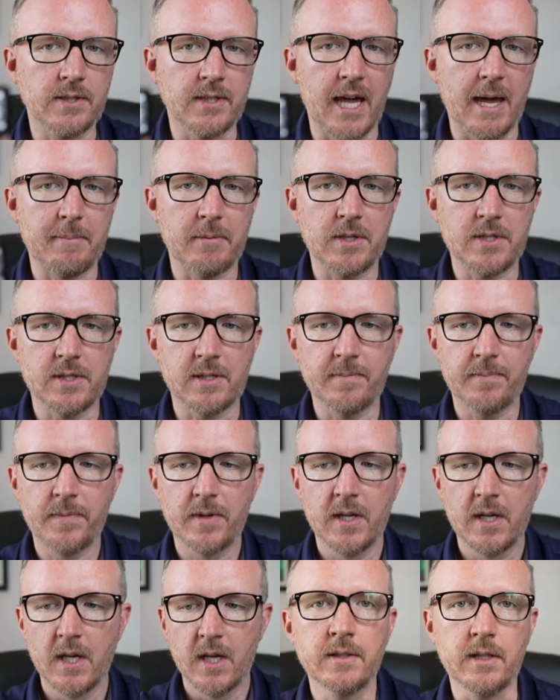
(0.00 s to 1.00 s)
damage it.
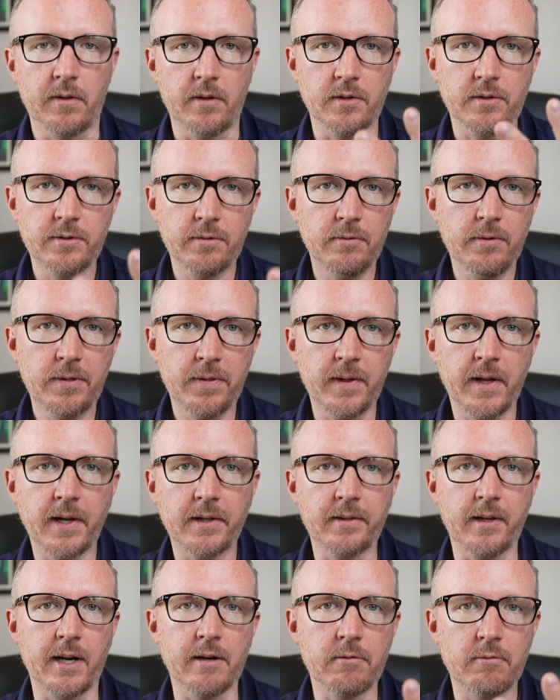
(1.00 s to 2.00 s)
Now, there are two
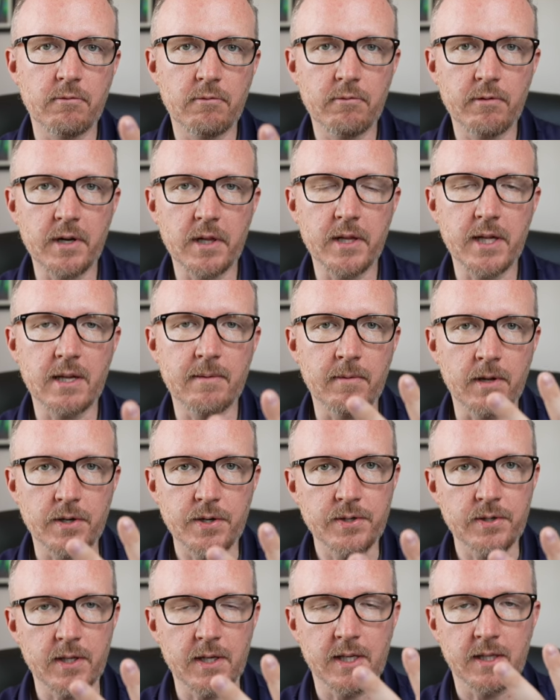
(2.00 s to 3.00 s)
things that I really am
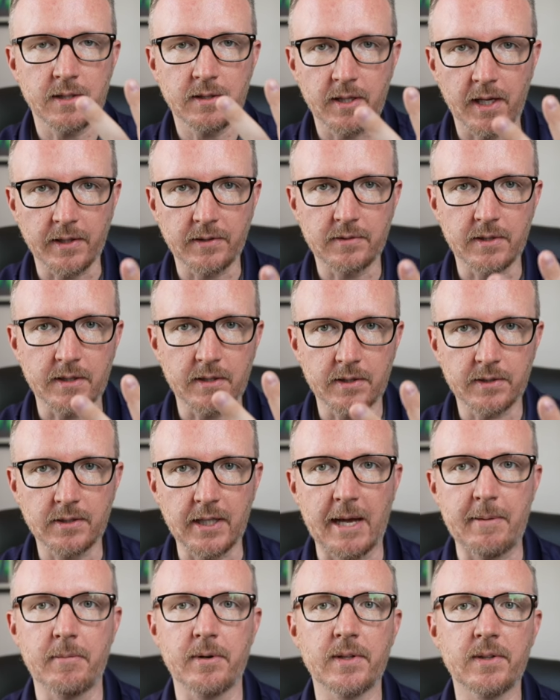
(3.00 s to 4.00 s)
interested in testing this
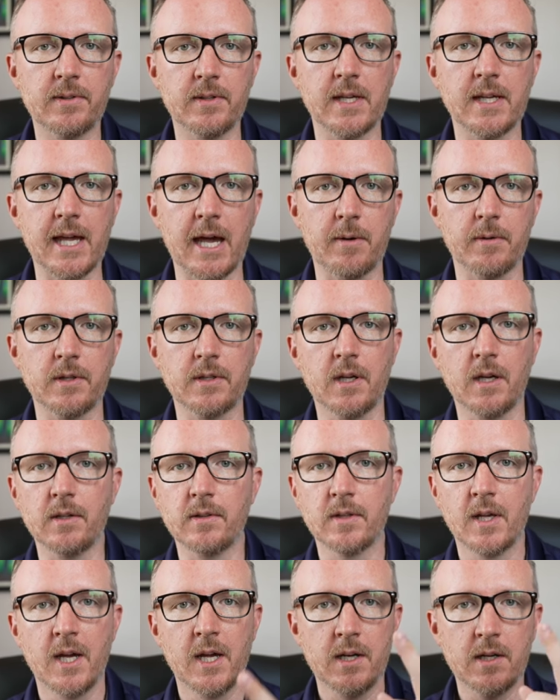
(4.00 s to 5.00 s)
camera and seeing how it
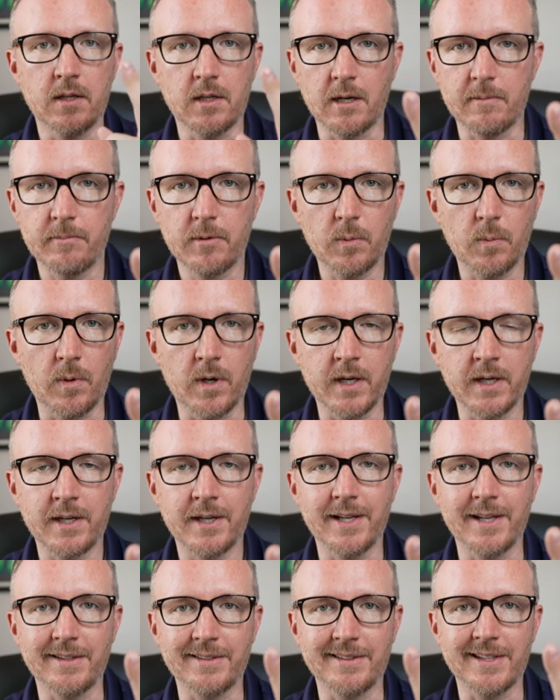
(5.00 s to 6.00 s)
does. Number one
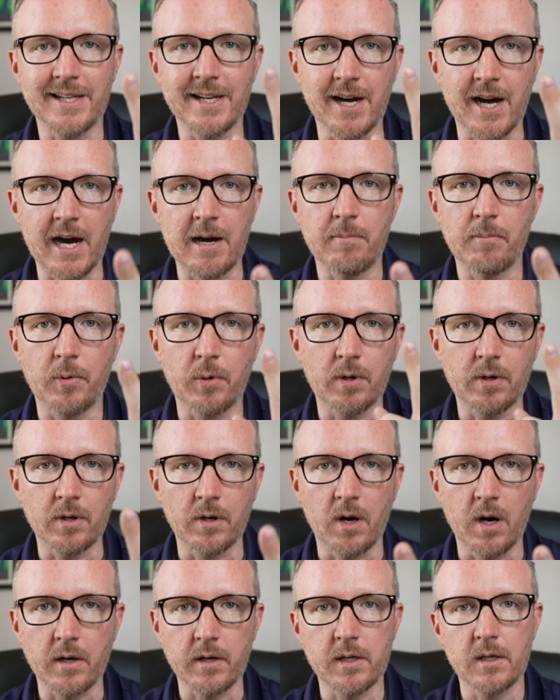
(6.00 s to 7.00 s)
is the onboard
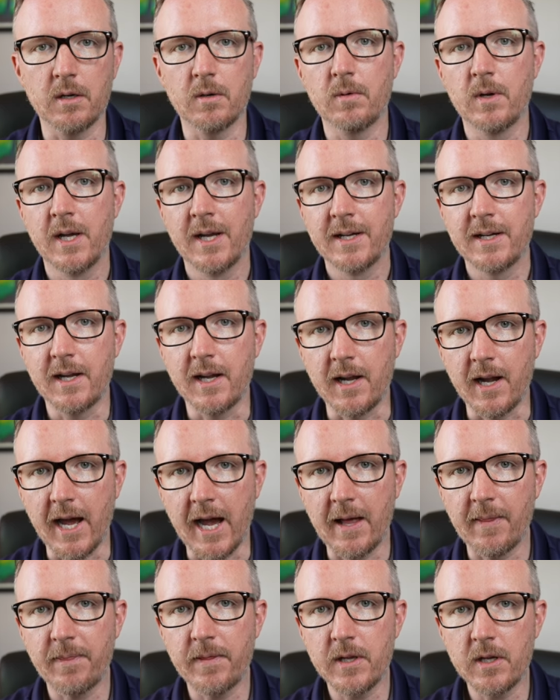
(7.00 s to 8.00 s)
audio,
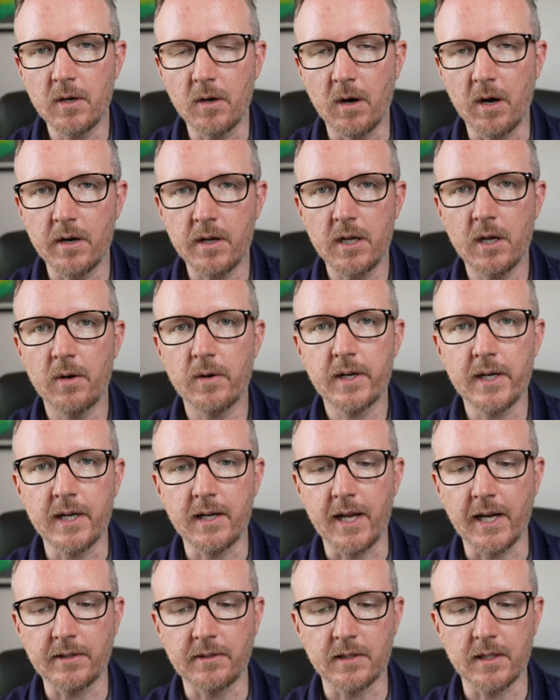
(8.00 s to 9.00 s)
not the audio
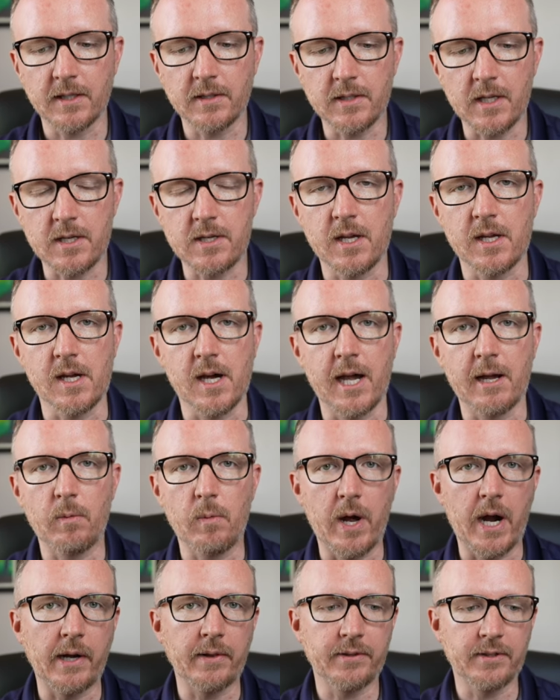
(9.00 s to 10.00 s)
connecting a D J I
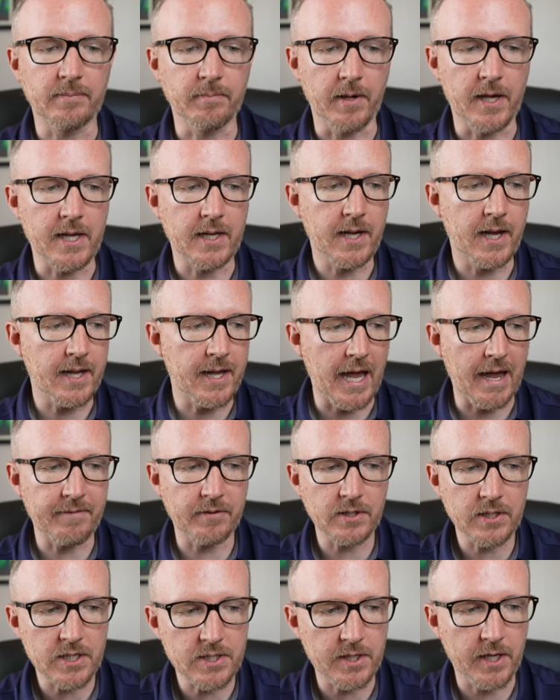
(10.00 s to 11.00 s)
wireless mic. I have
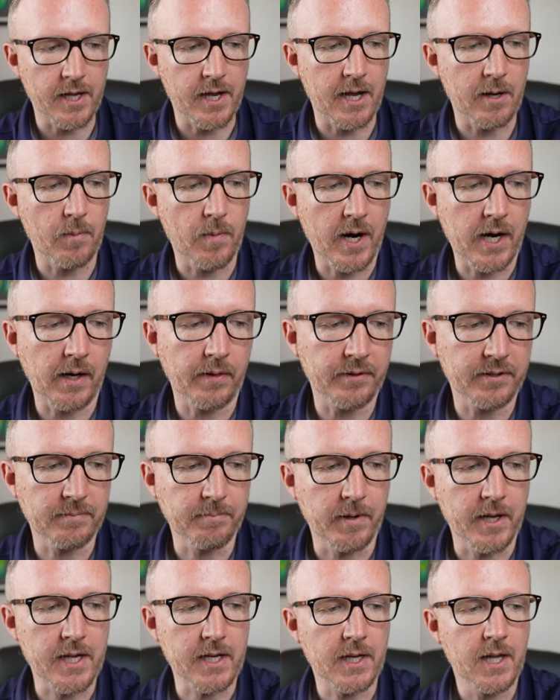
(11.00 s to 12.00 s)
a D J I wireless
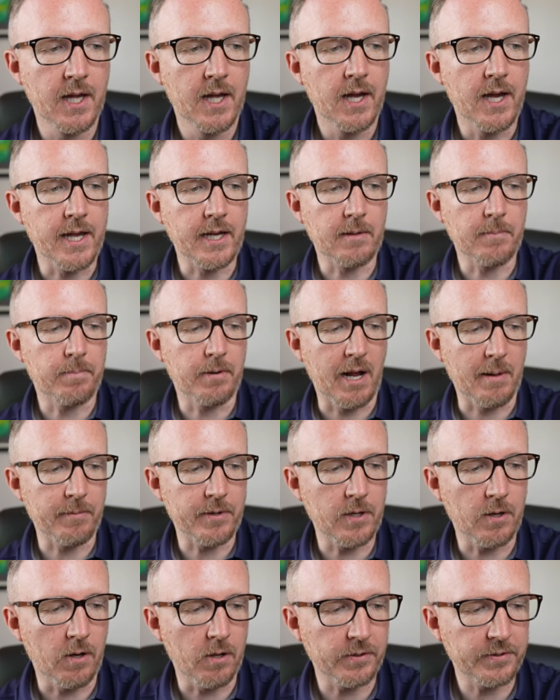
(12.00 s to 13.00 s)
mic. I could
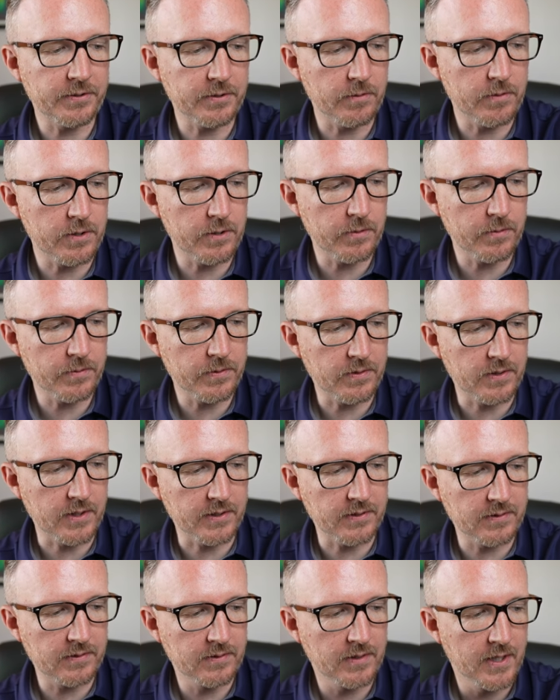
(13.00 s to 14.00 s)
probably also use
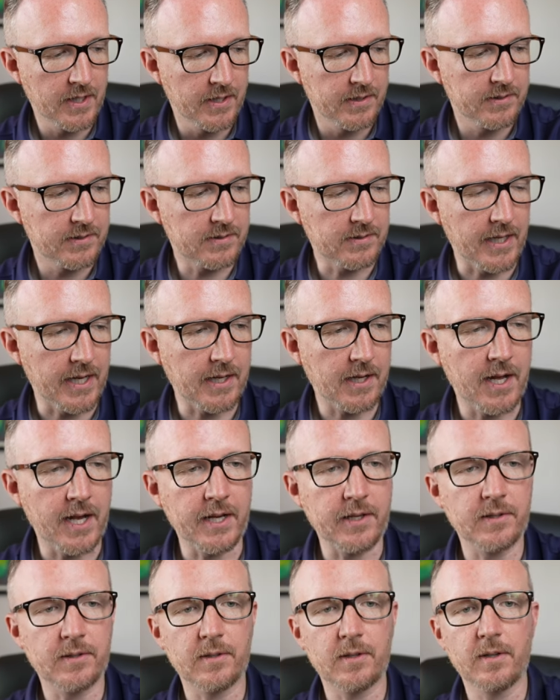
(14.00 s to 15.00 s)
this
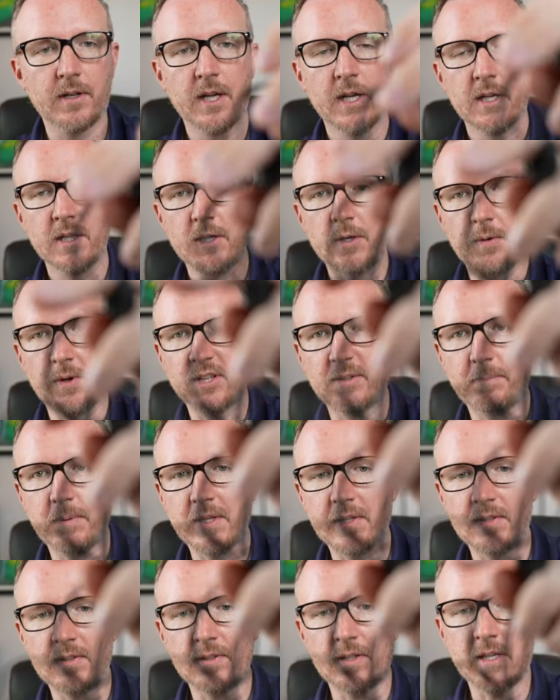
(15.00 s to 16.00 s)
Sennheiser U S
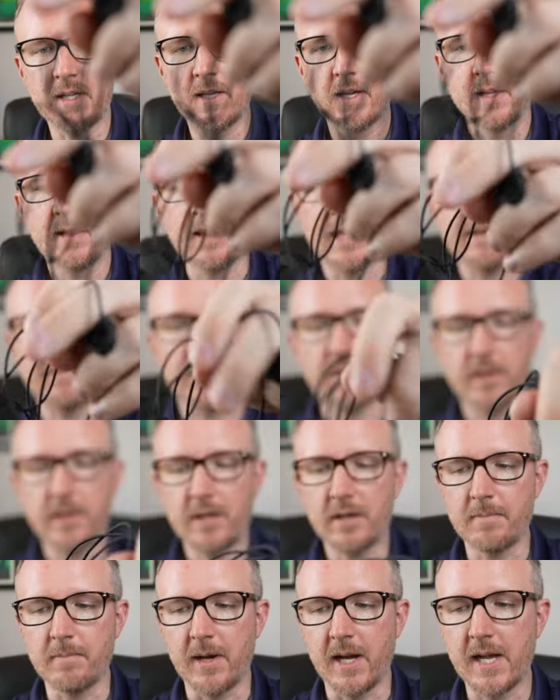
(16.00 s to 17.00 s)
B C
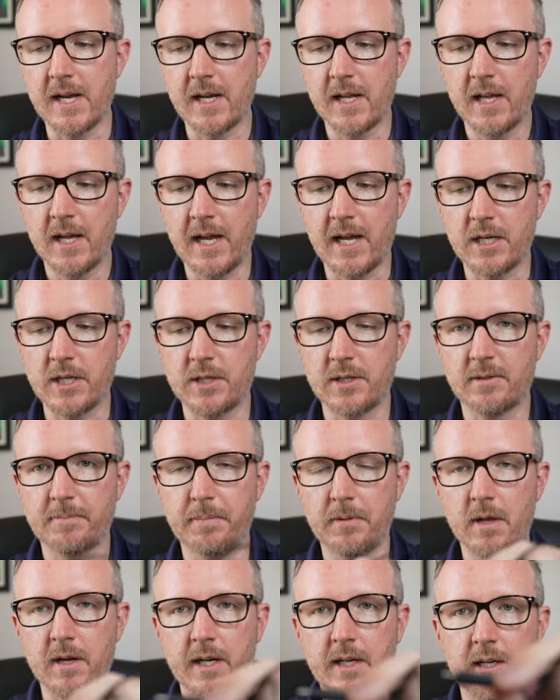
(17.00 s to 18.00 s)
lavalier mic and just
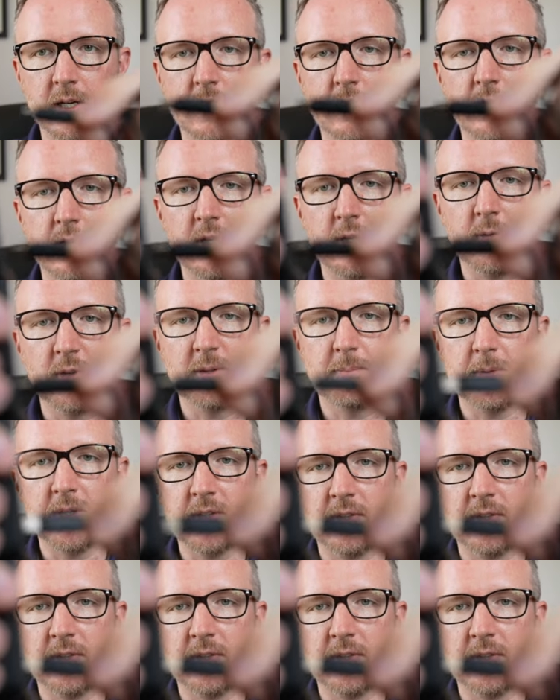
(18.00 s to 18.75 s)
plug it into the U S B